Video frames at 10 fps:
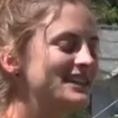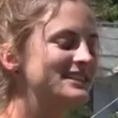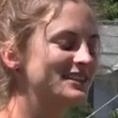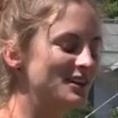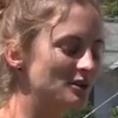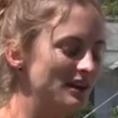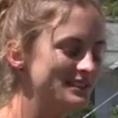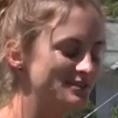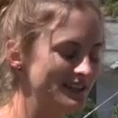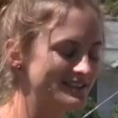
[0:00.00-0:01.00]
Uh, it's a little.
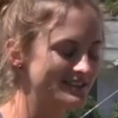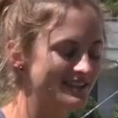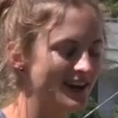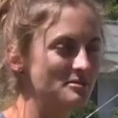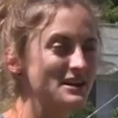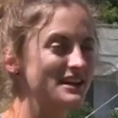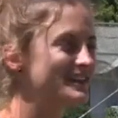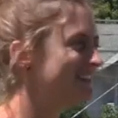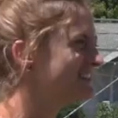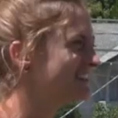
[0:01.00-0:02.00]
It's it's
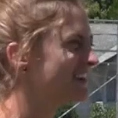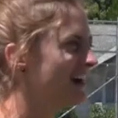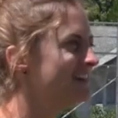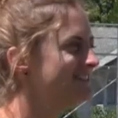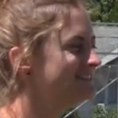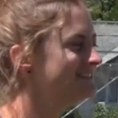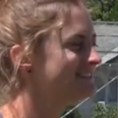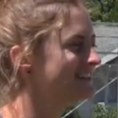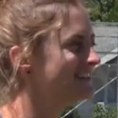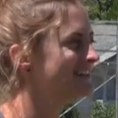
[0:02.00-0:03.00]
coming. It's yeah.
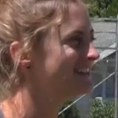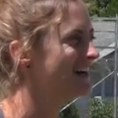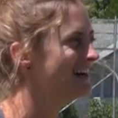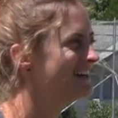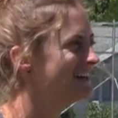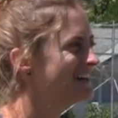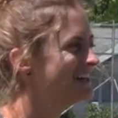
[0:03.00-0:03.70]
It's there. Yeah. You